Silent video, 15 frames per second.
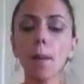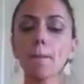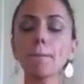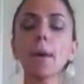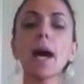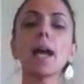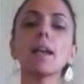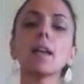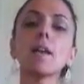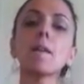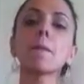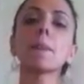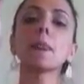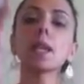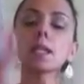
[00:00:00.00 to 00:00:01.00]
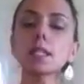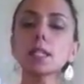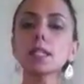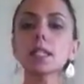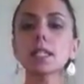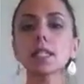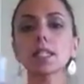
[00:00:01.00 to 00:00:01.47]
But this is
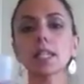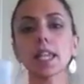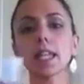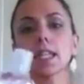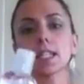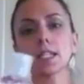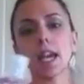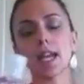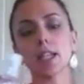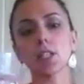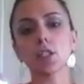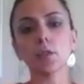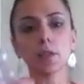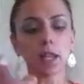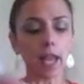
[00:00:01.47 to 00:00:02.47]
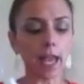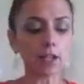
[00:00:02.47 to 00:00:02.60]
a sanitizer that